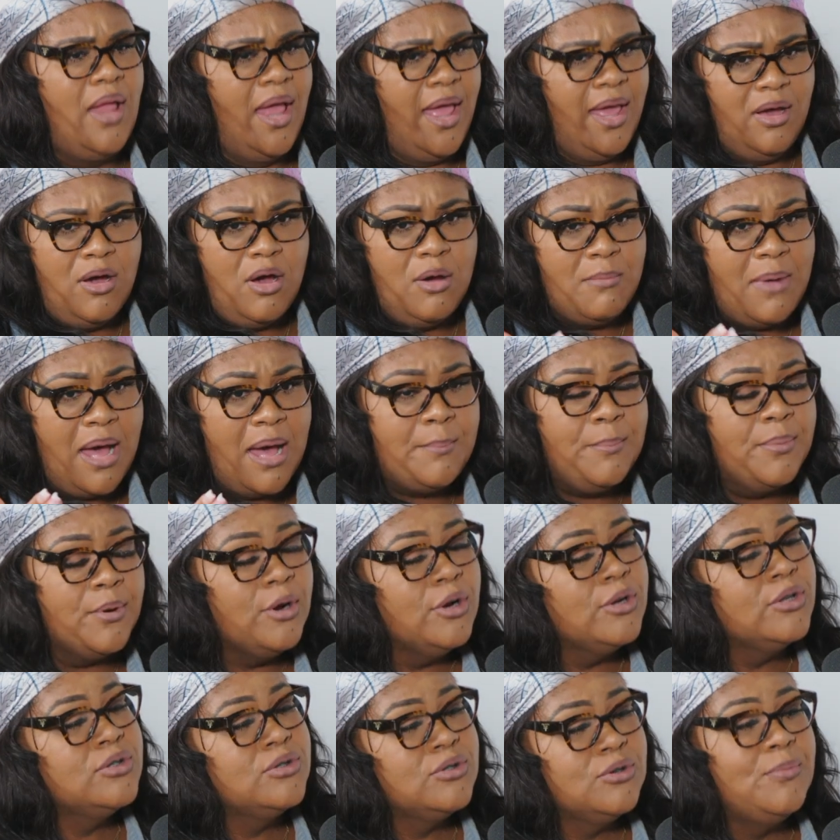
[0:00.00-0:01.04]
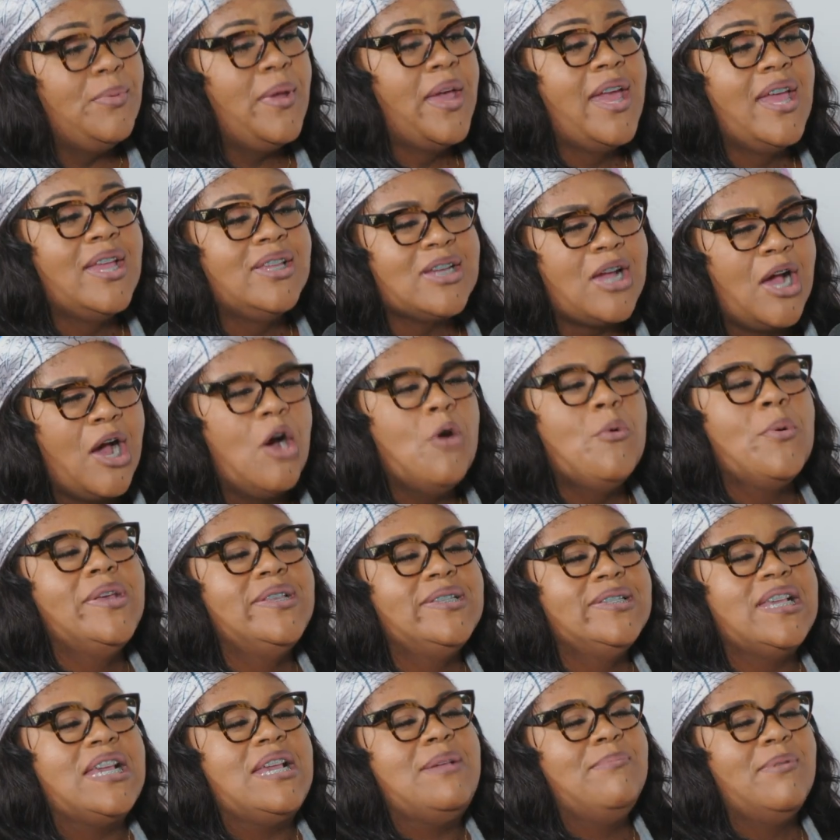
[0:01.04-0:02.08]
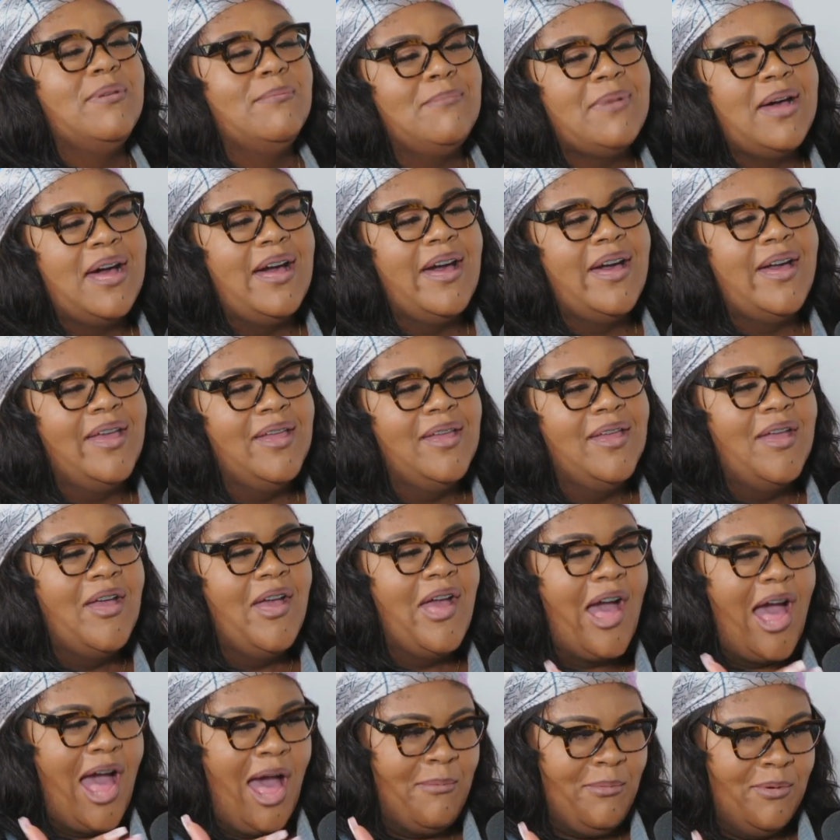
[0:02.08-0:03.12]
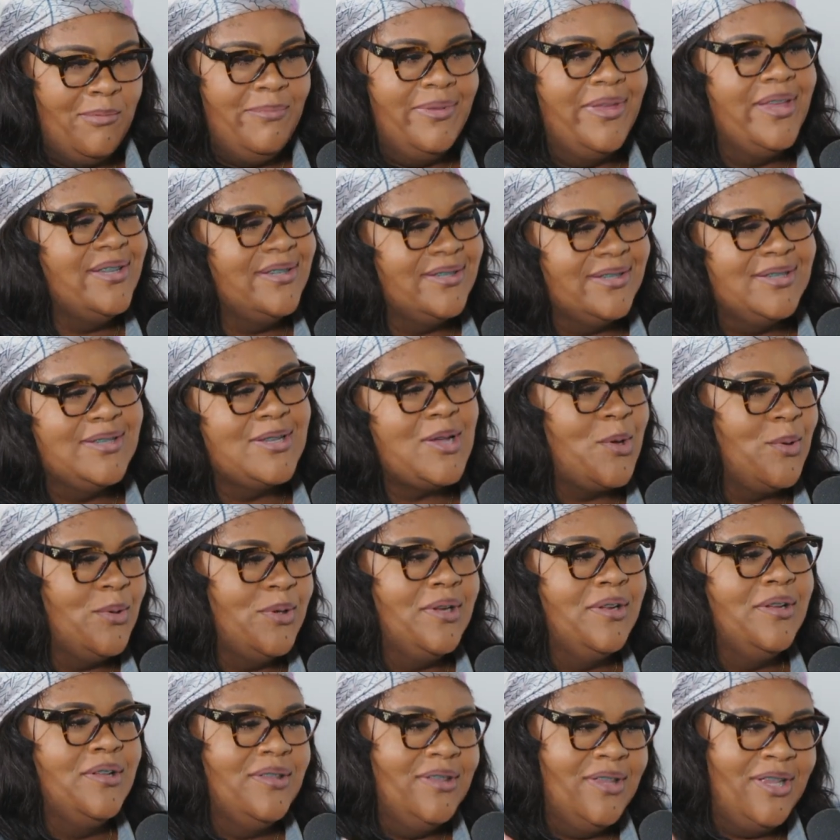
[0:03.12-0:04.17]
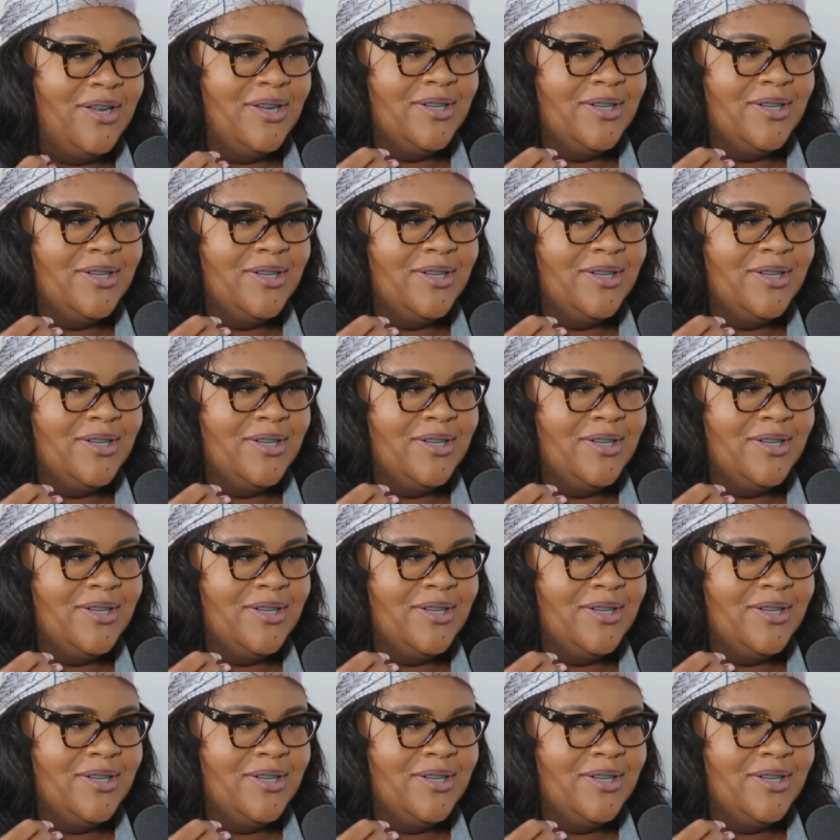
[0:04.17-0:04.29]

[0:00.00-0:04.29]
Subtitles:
like on my personal page, I always keep in mind I'm a business owner. There's